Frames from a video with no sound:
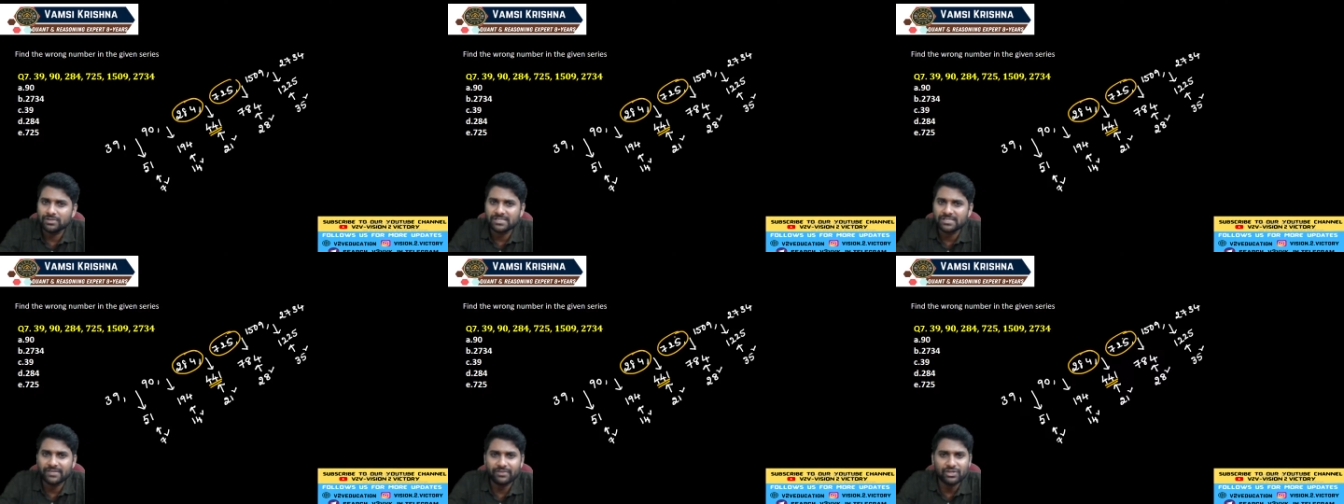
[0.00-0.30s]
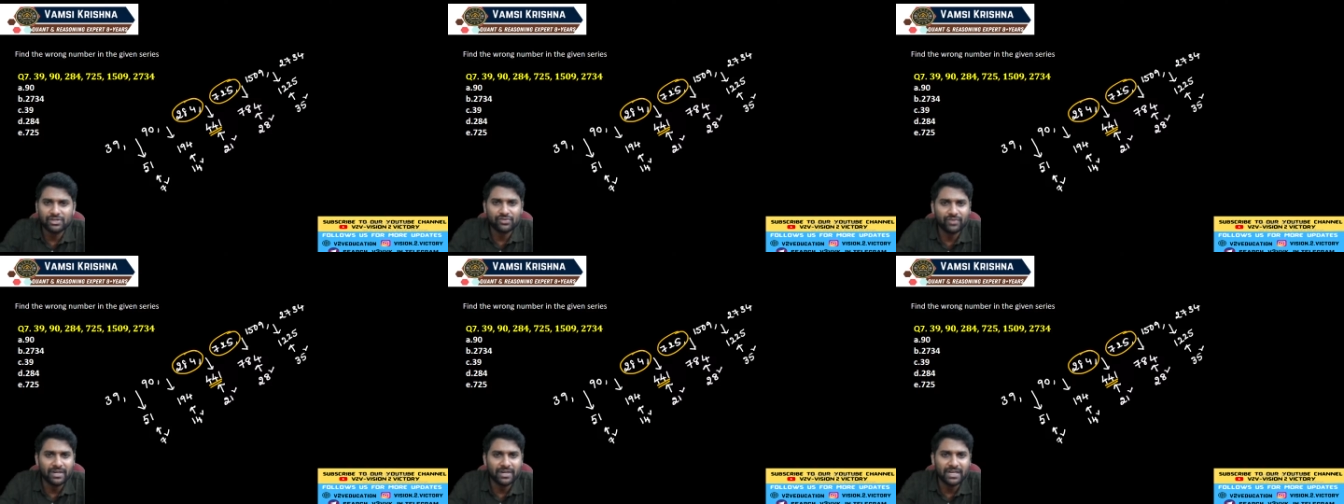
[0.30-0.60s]

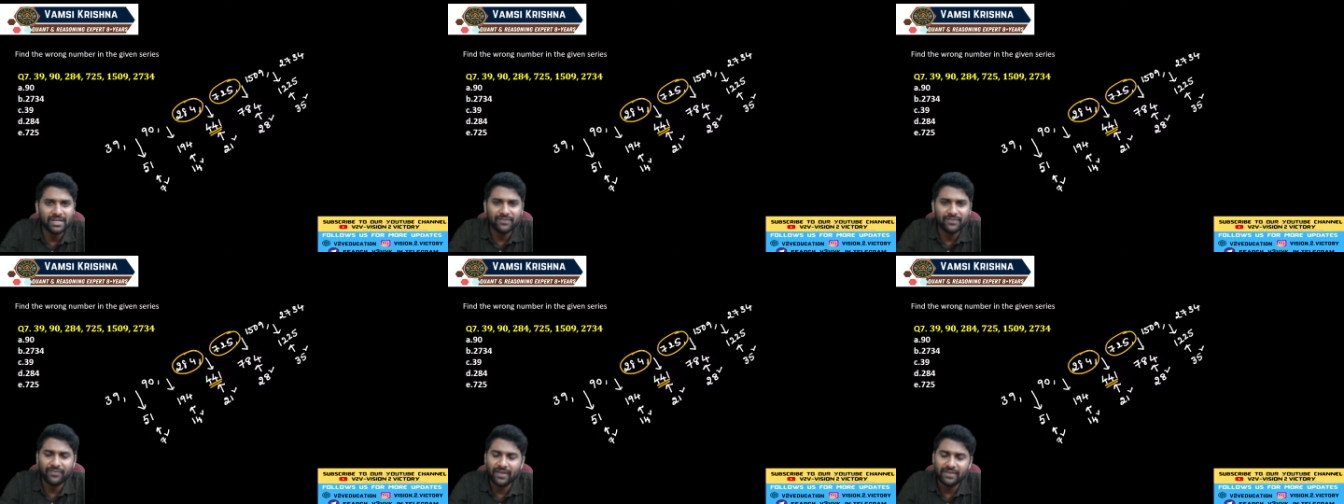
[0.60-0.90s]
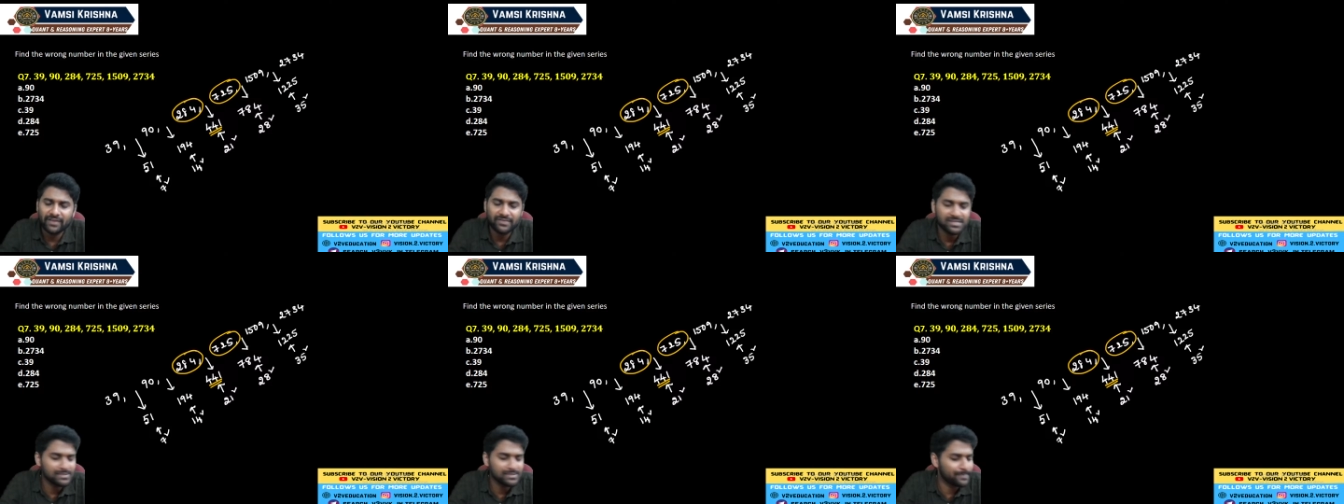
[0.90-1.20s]

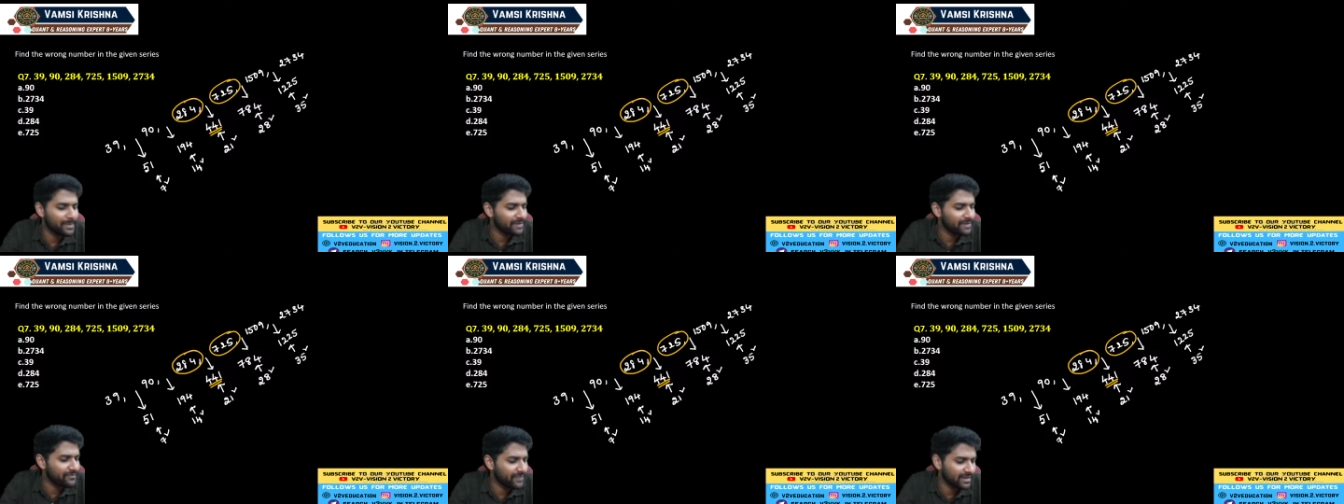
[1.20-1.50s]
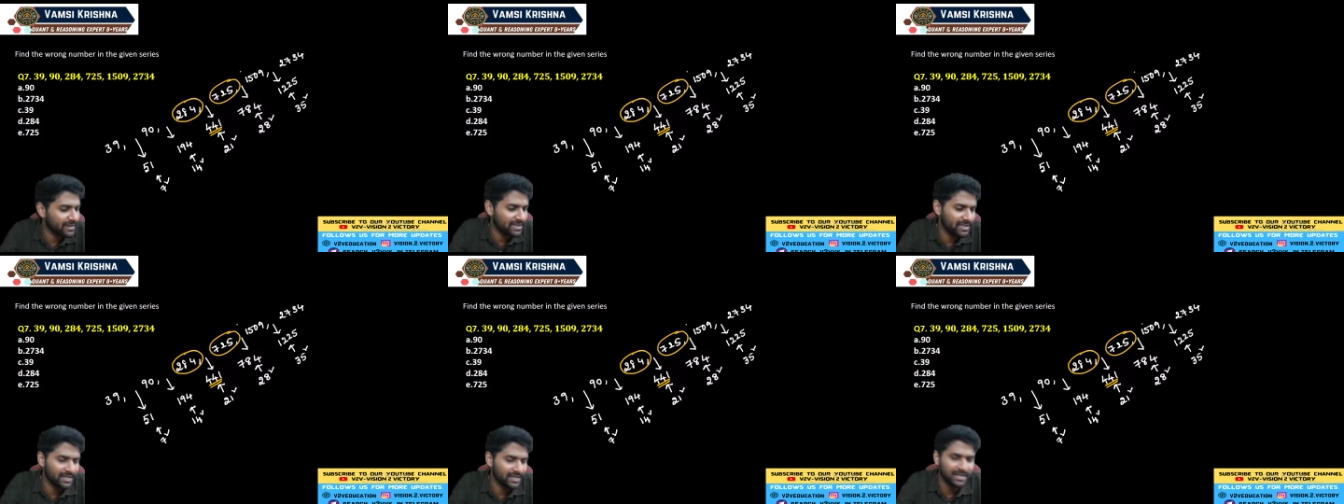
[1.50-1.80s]
725 is
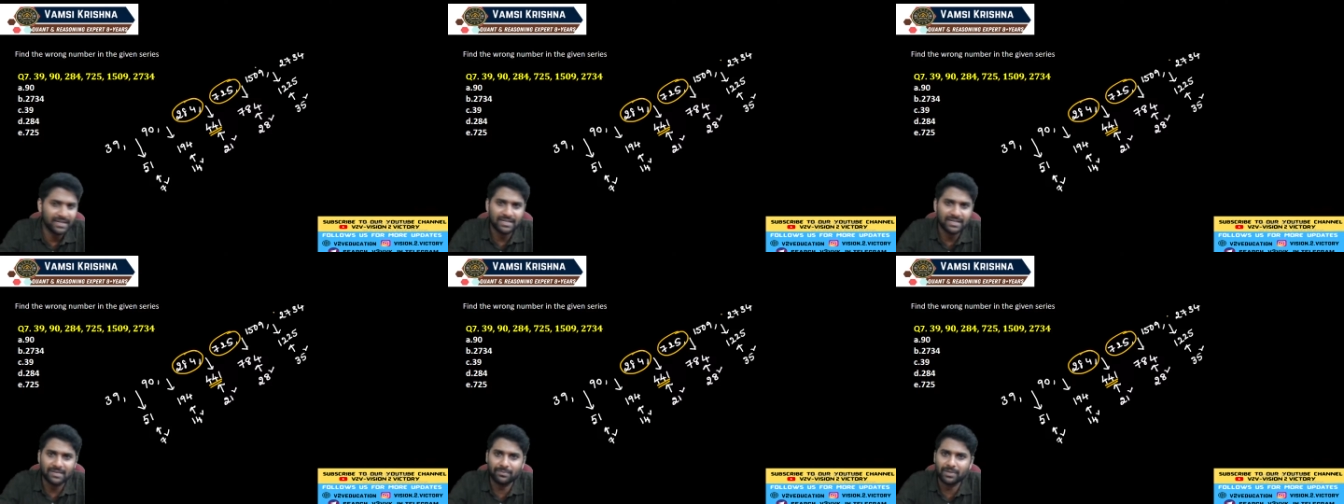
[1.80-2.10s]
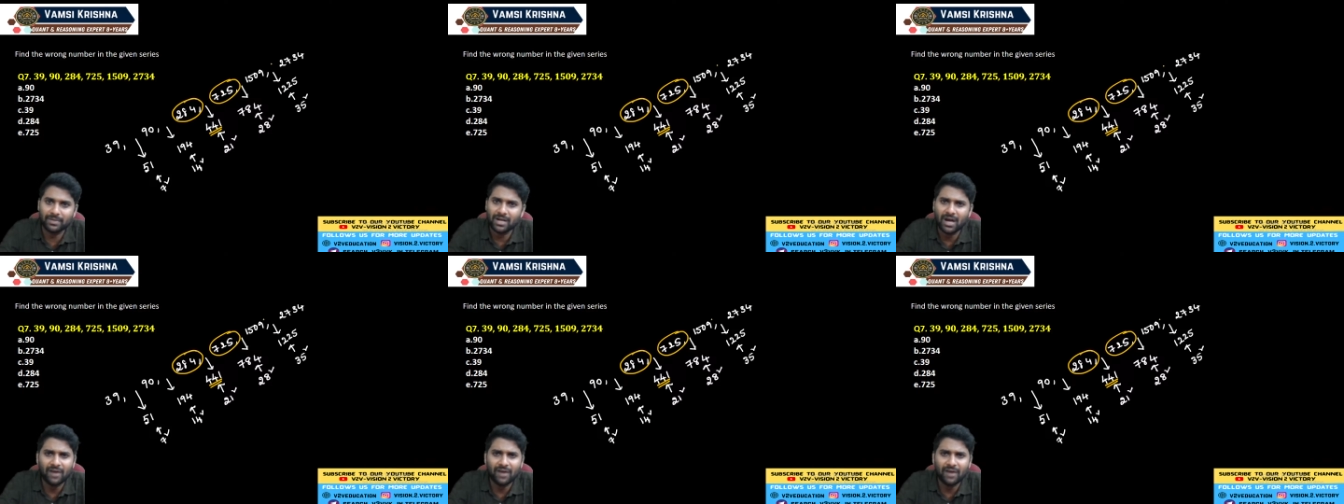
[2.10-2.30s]
perfectly right number.